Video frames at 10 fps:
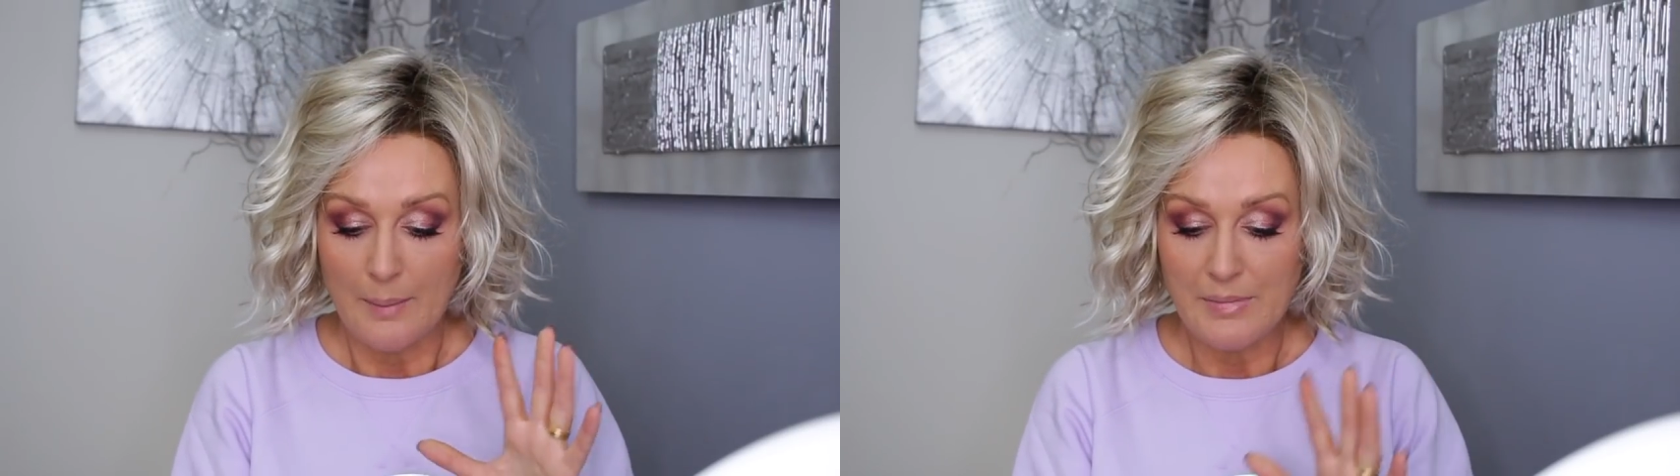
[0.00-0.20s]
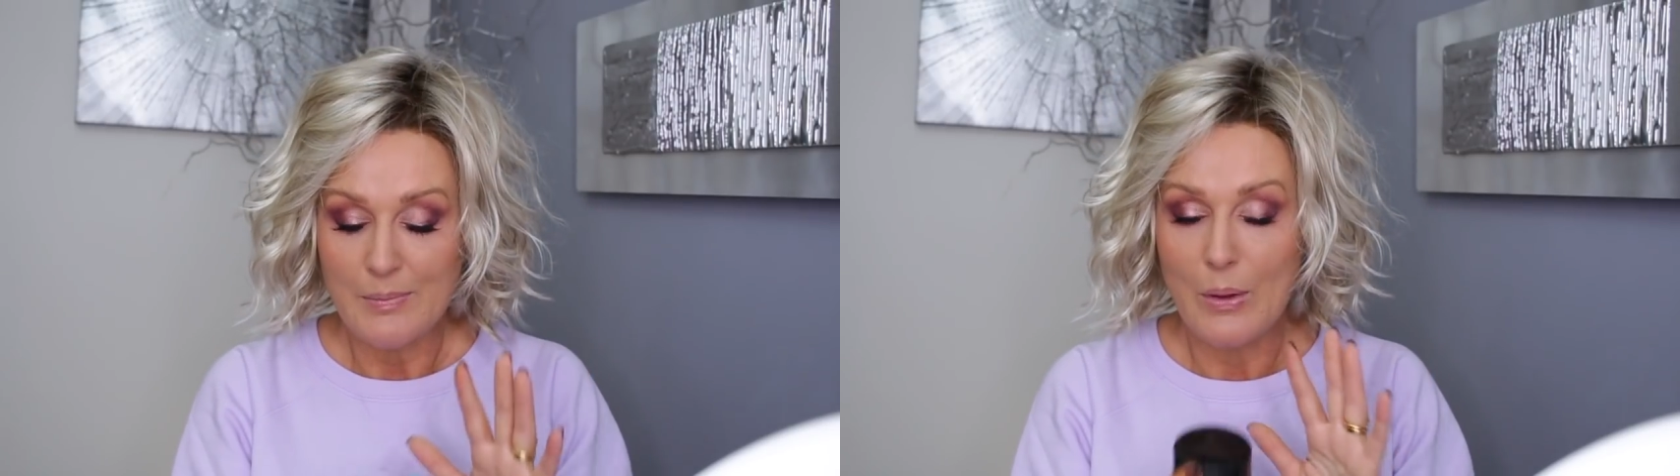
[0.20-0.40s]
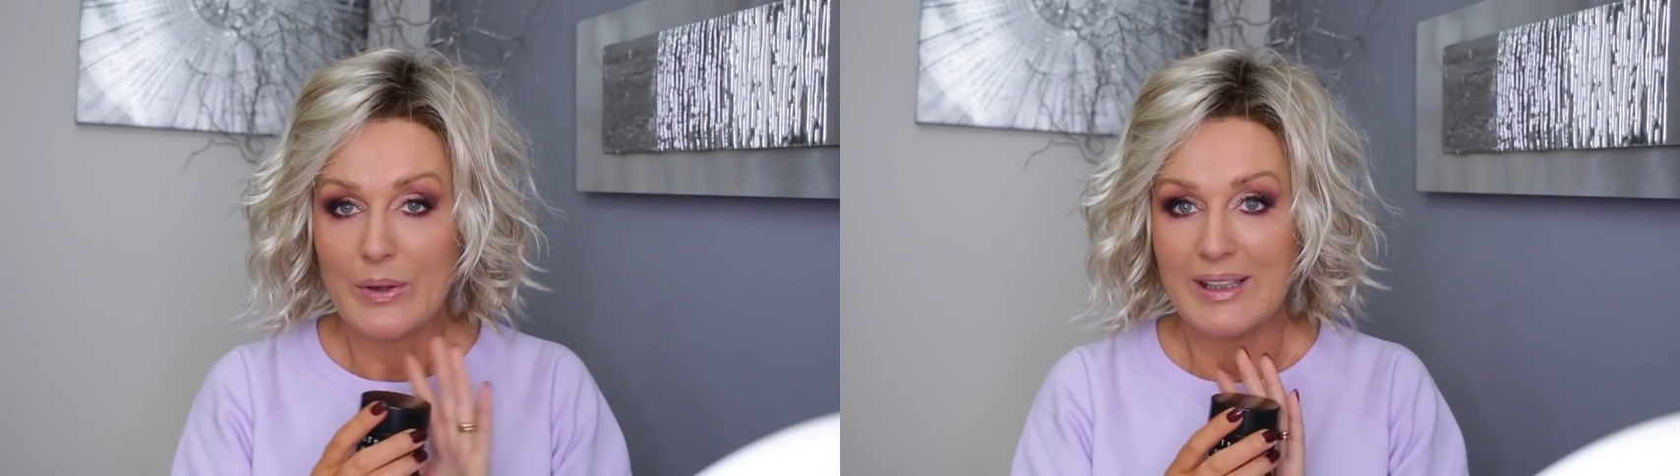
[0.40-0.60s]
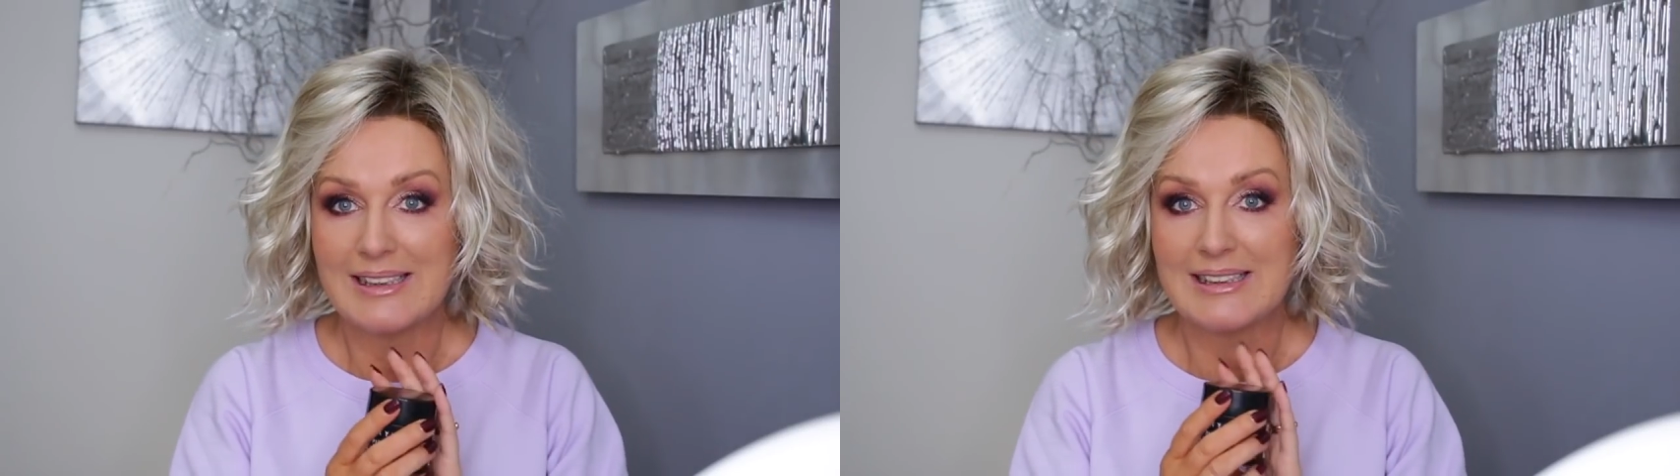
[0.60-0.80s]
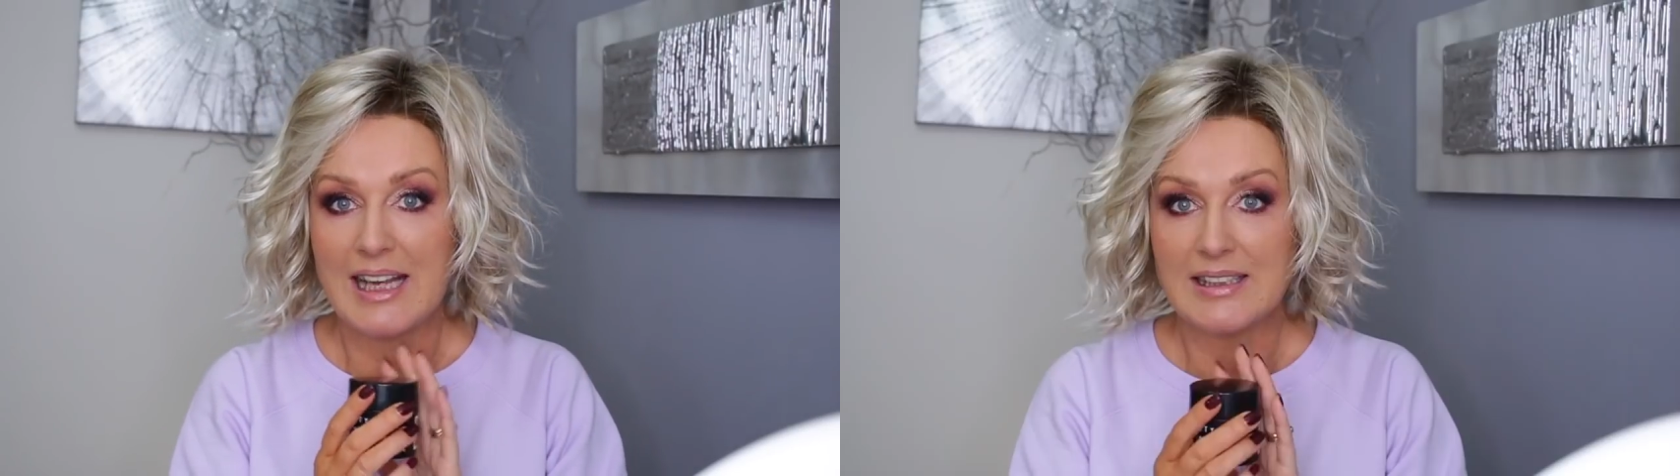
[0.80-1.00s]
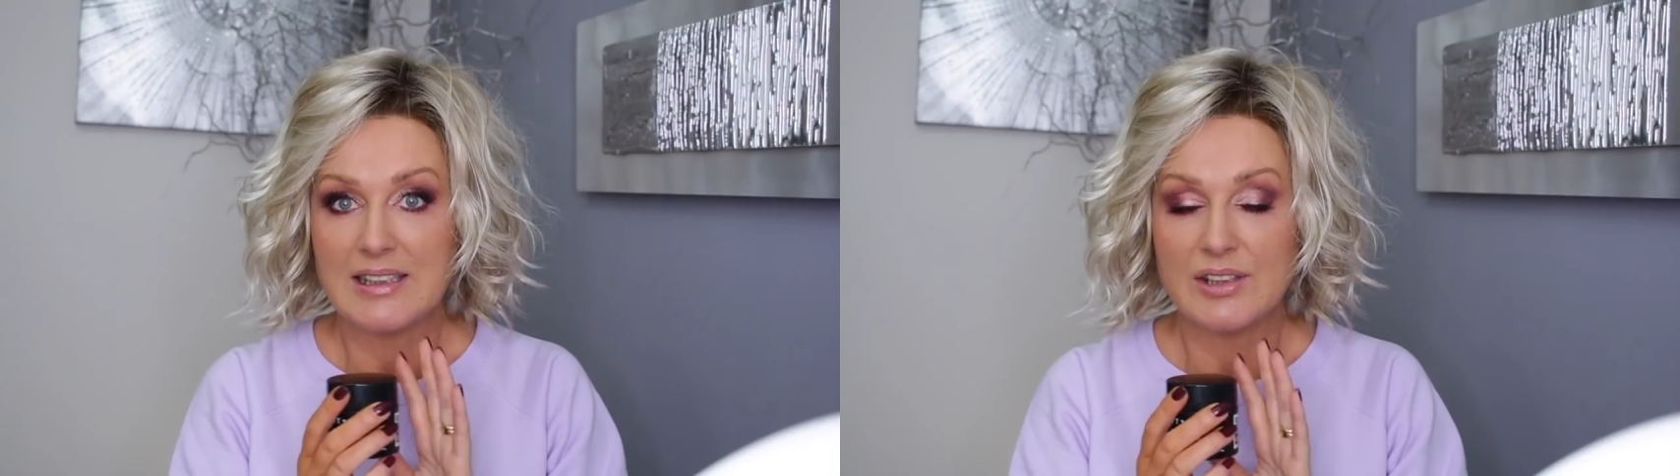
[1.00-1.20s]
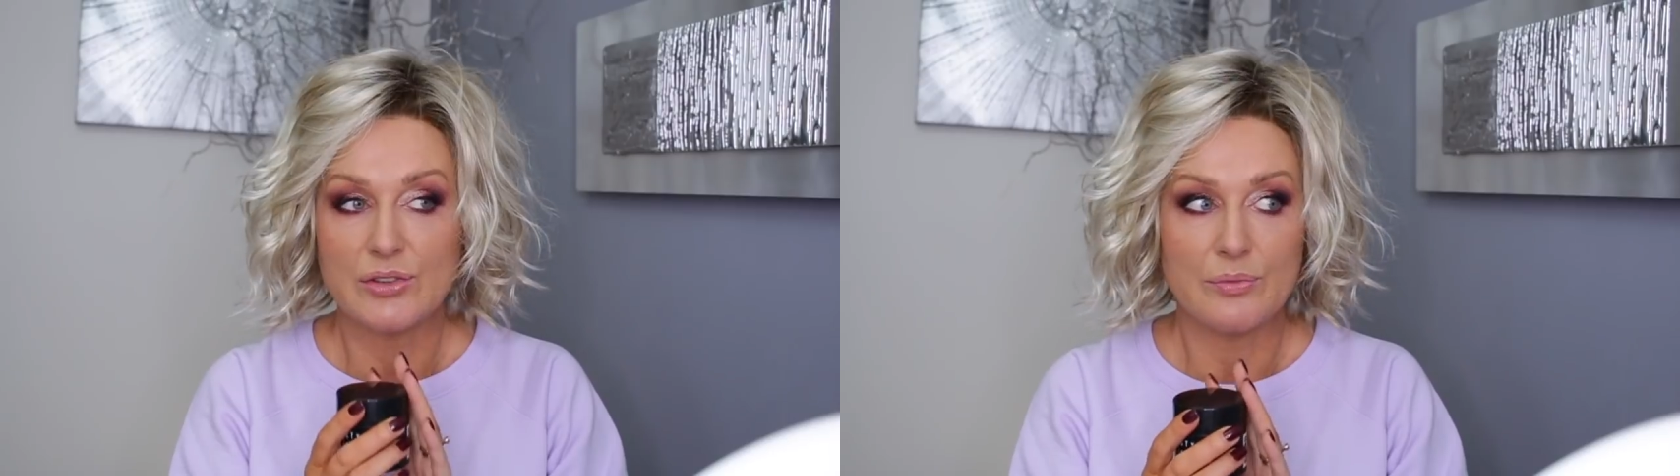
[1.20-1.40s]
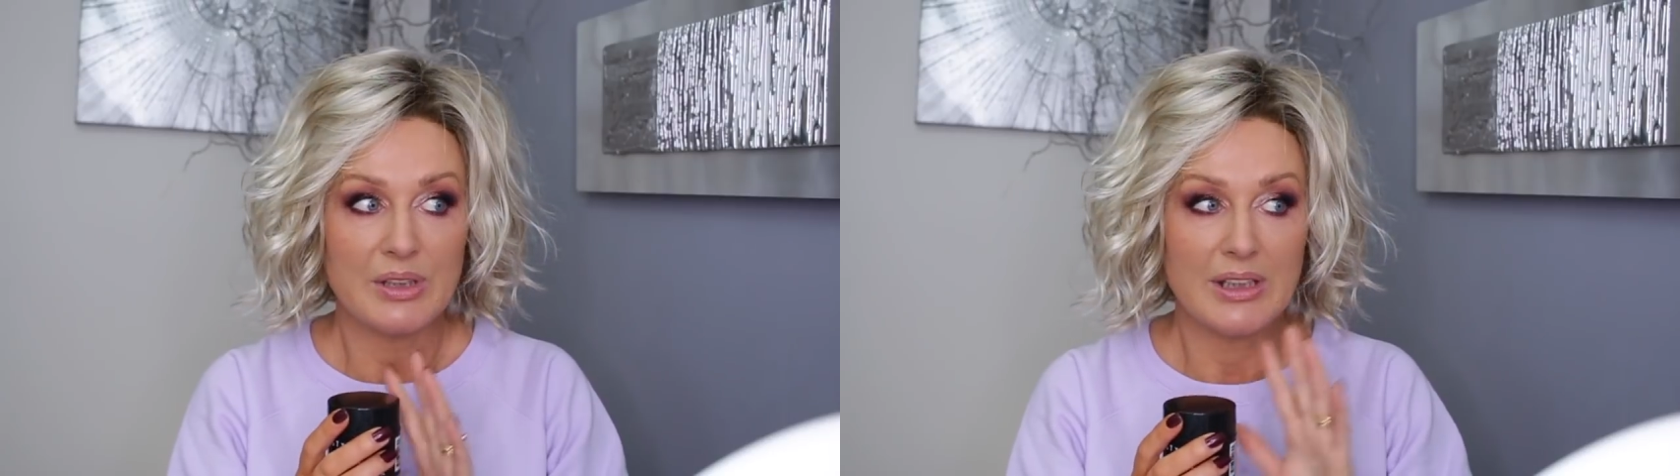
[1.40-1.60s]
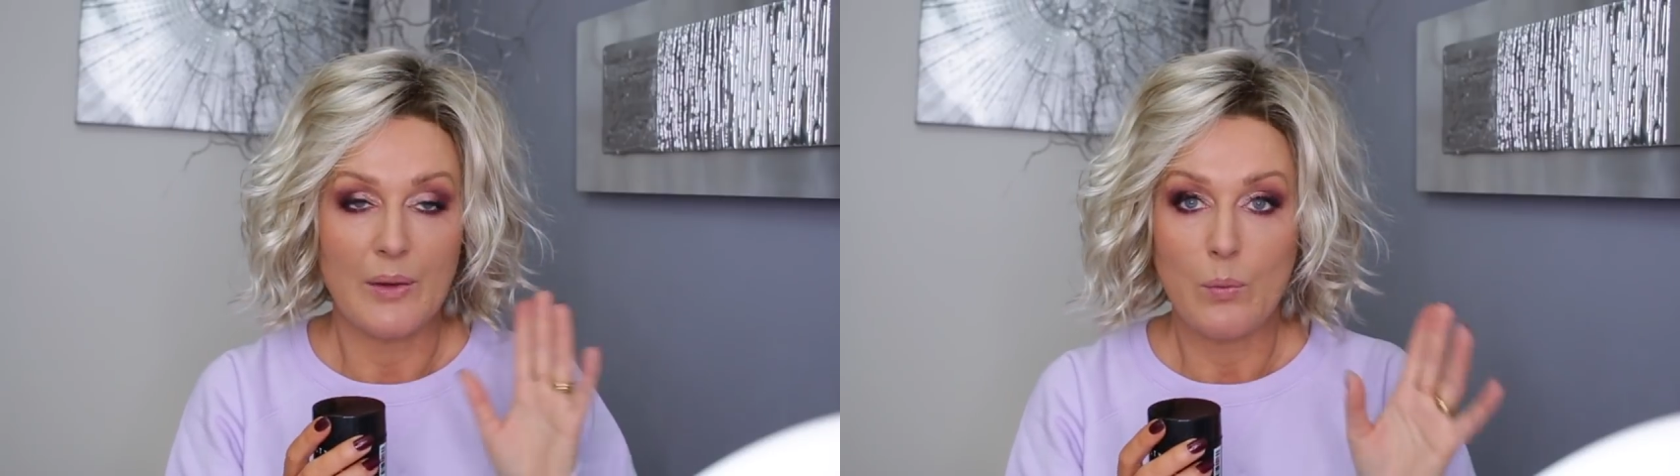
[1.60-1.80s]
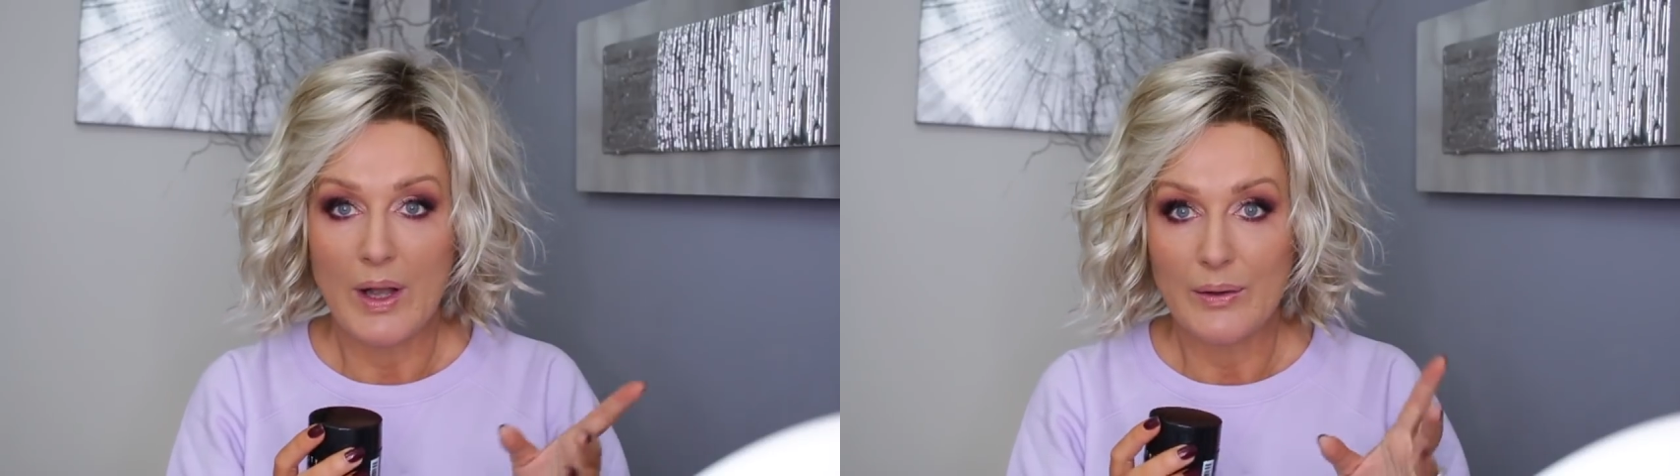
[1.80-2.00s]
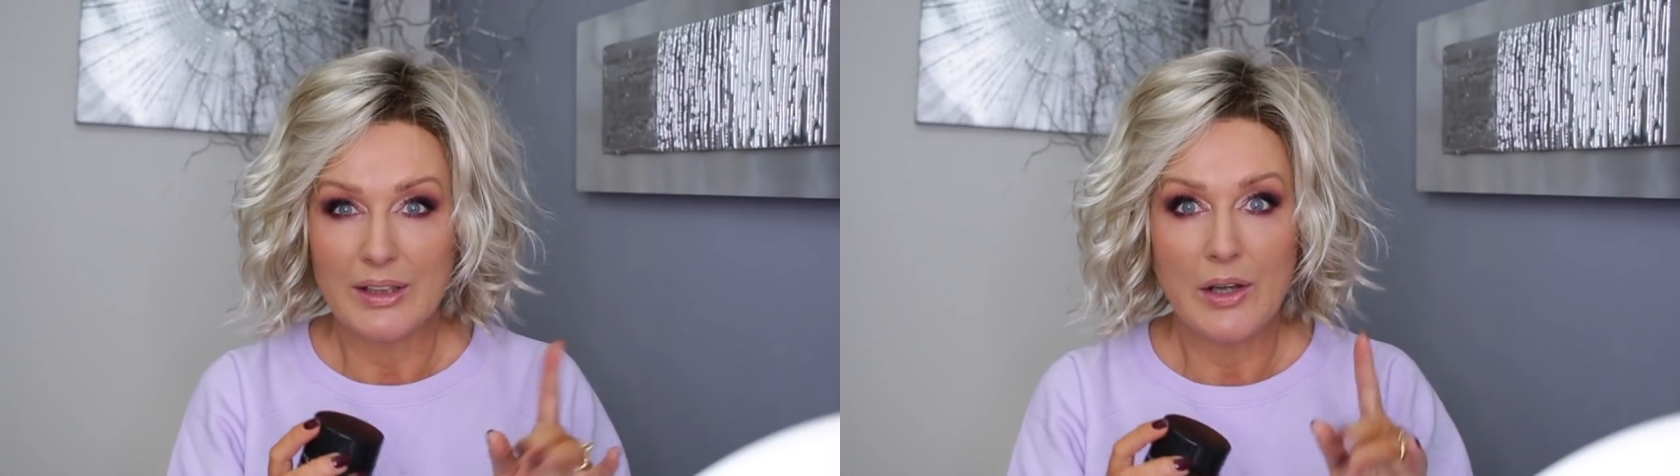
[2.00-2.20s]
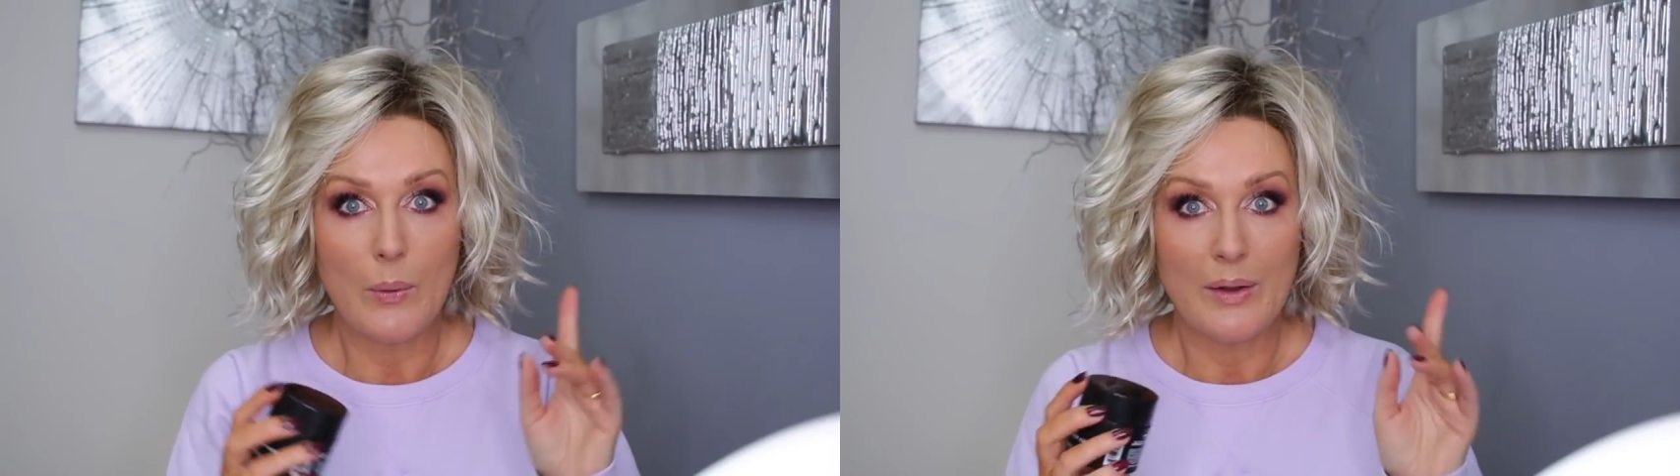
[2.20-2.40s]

Mimo wigs sent it to me a while ago.